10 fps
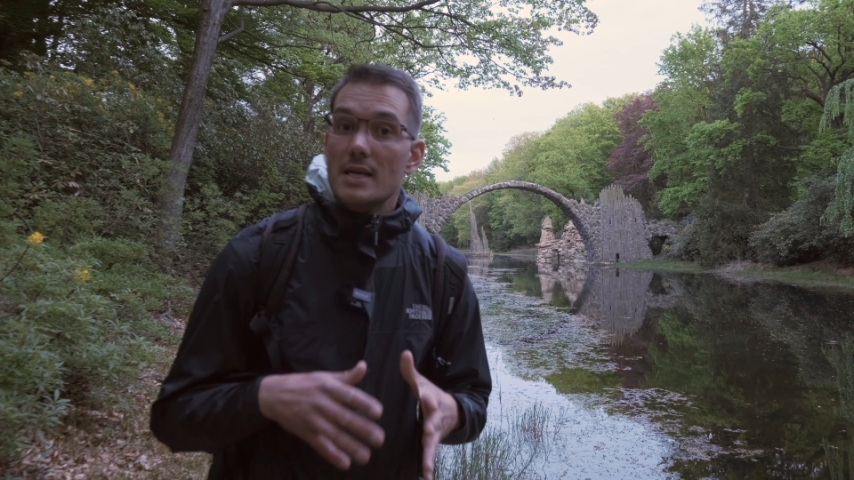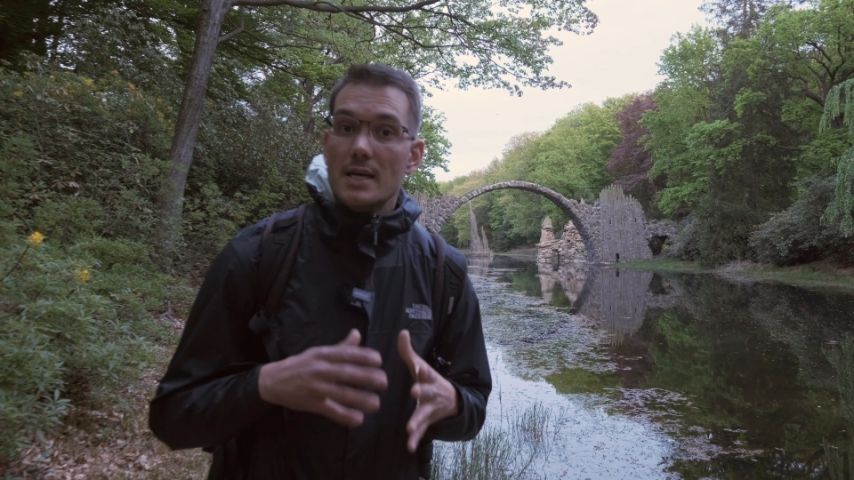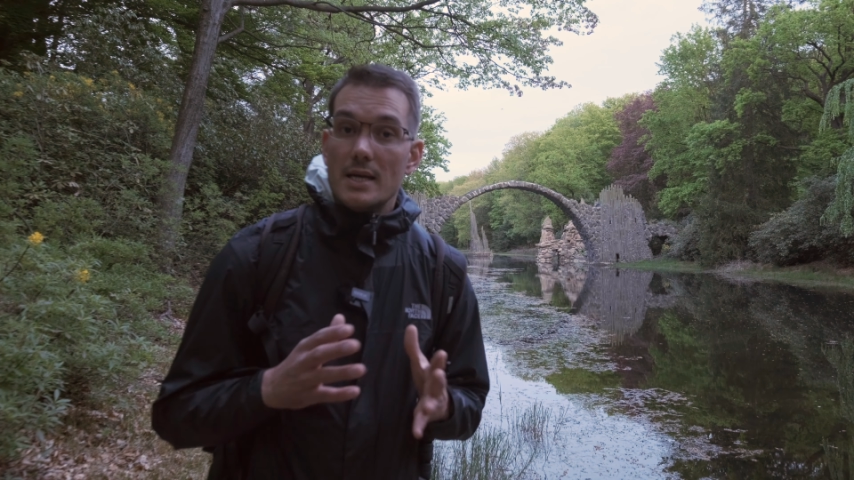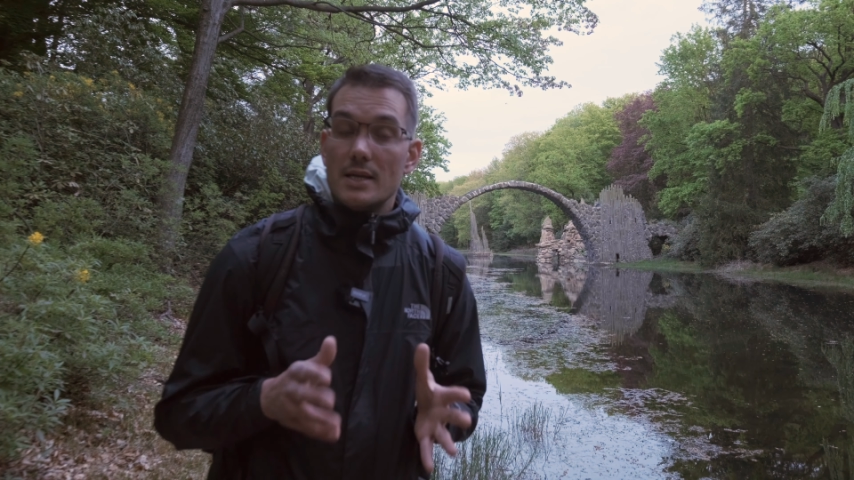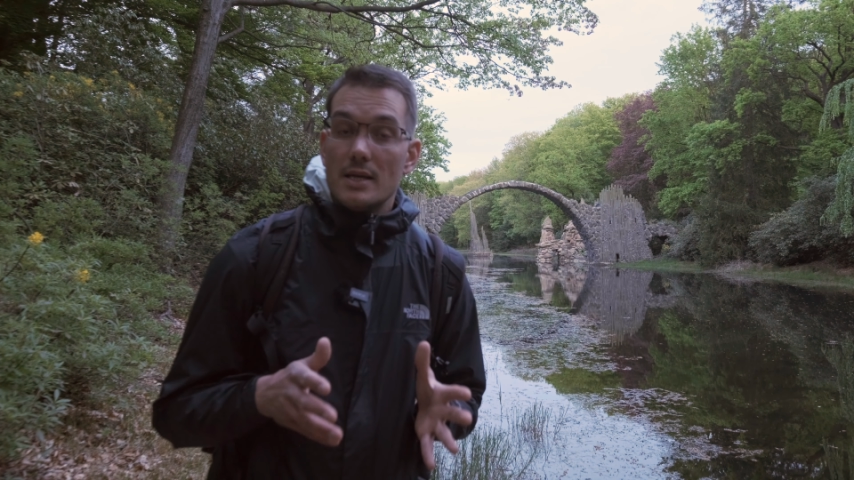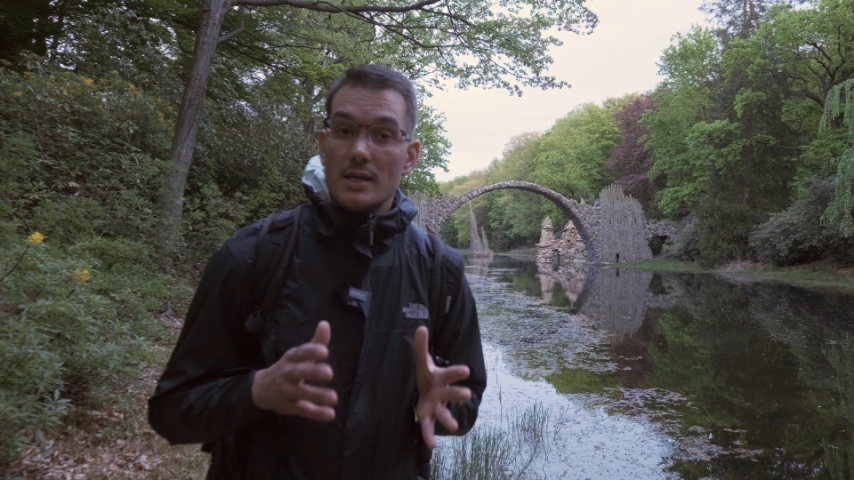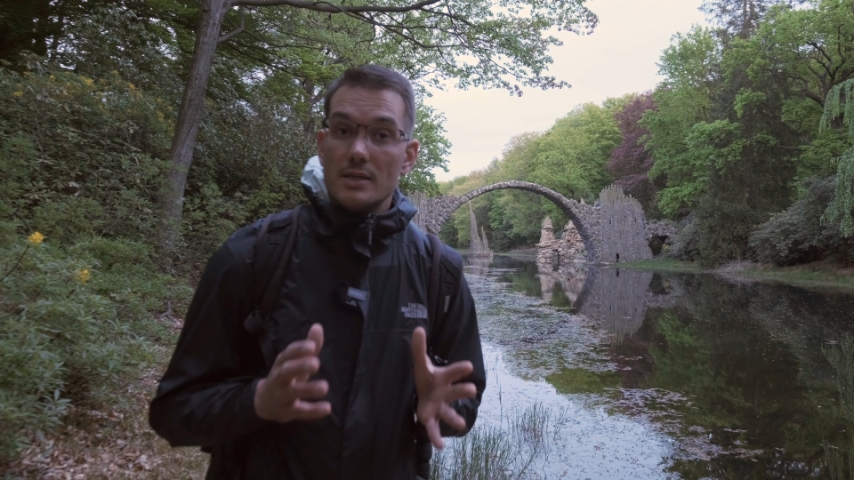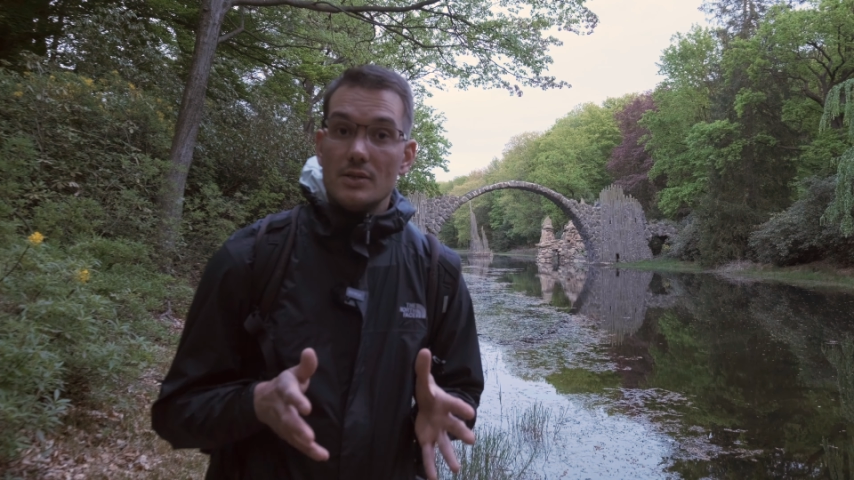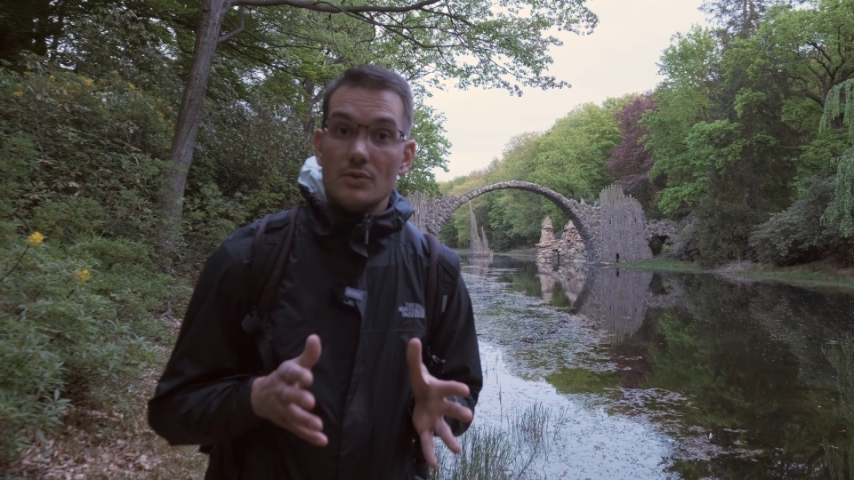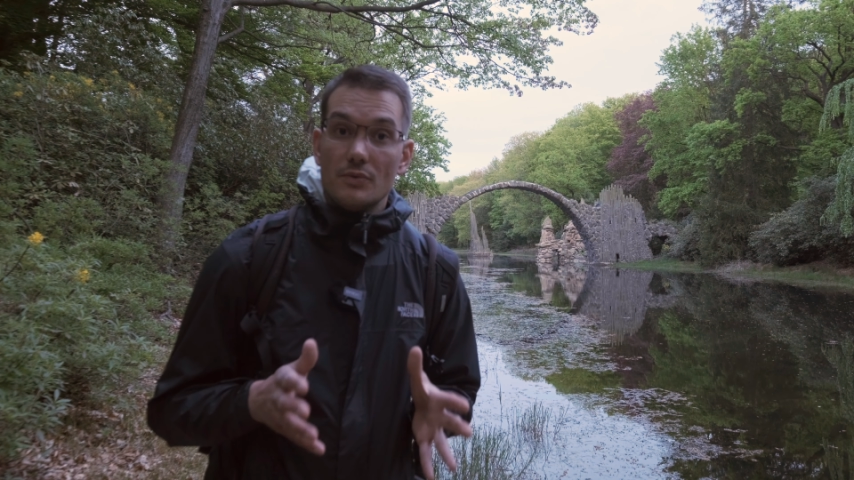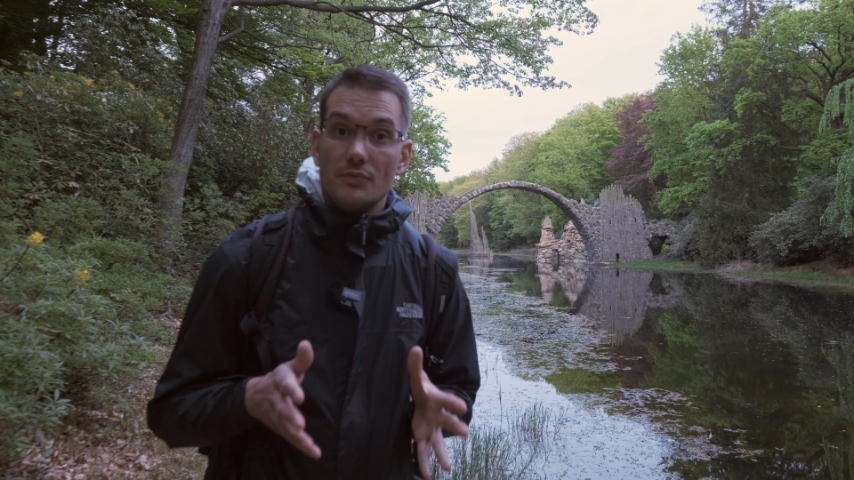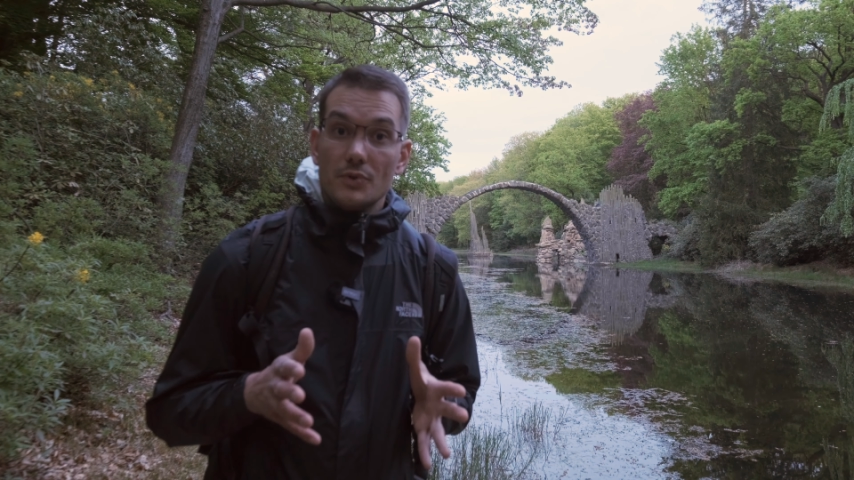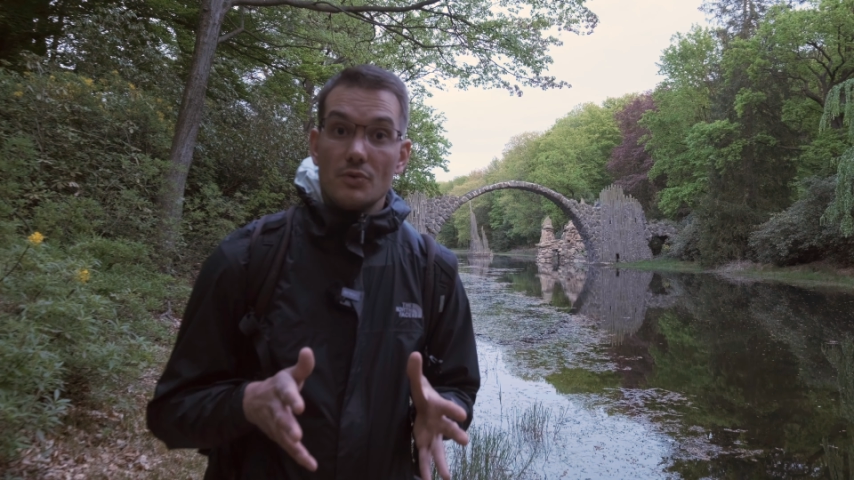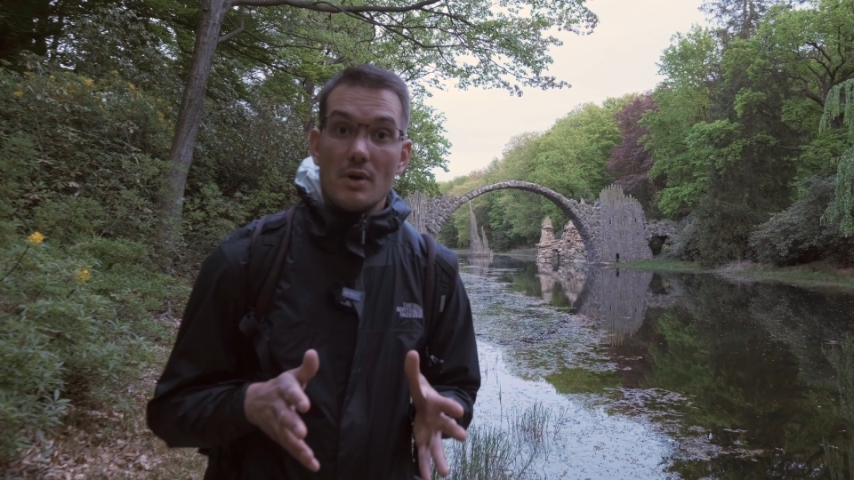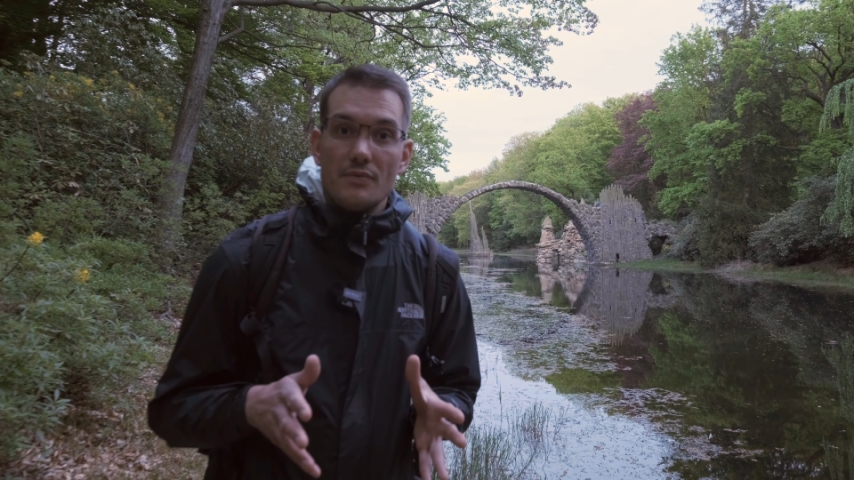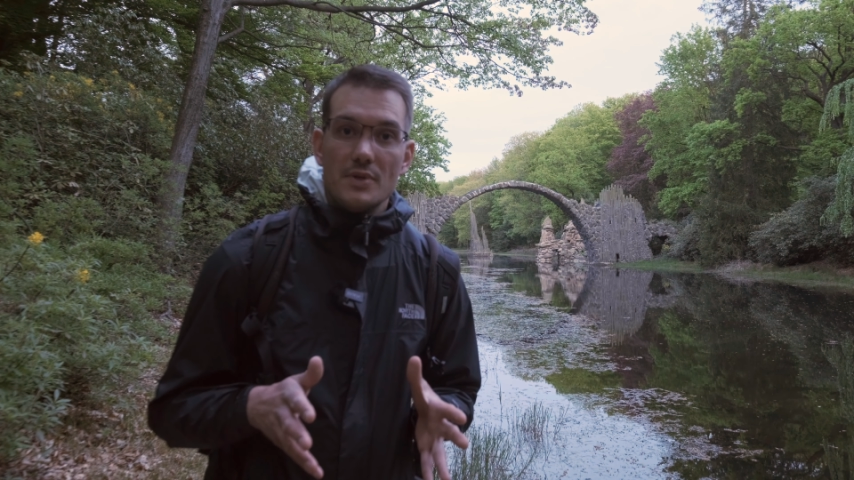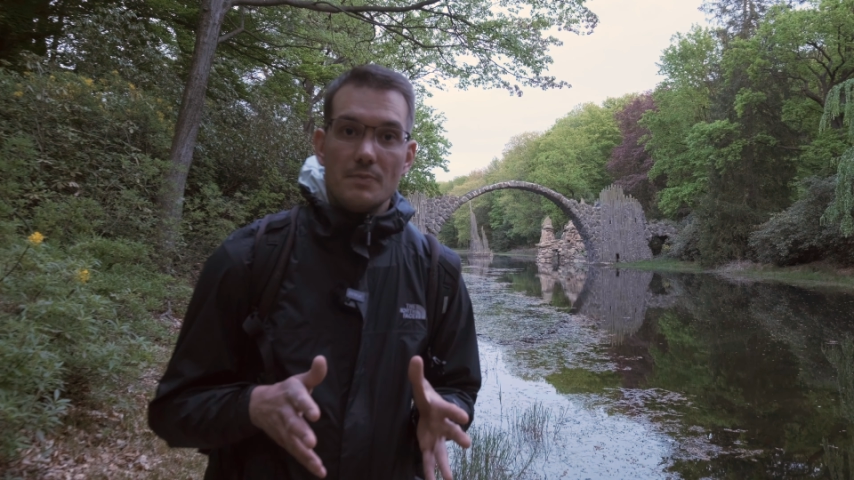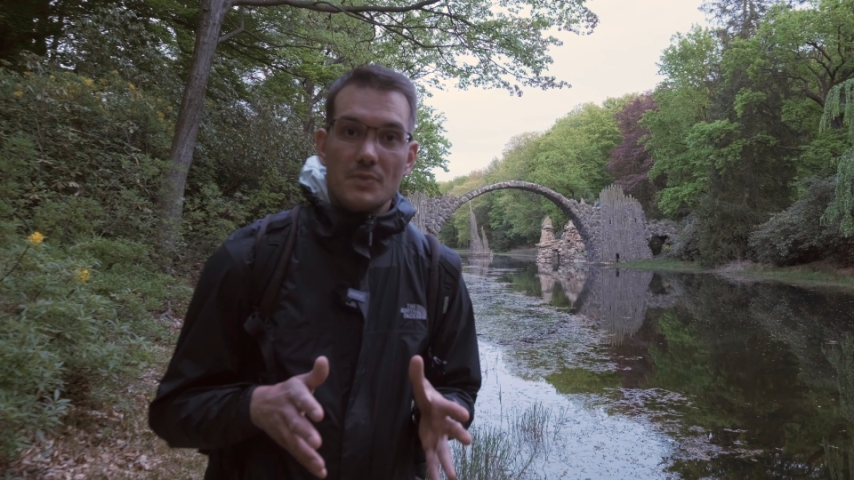and in your photography.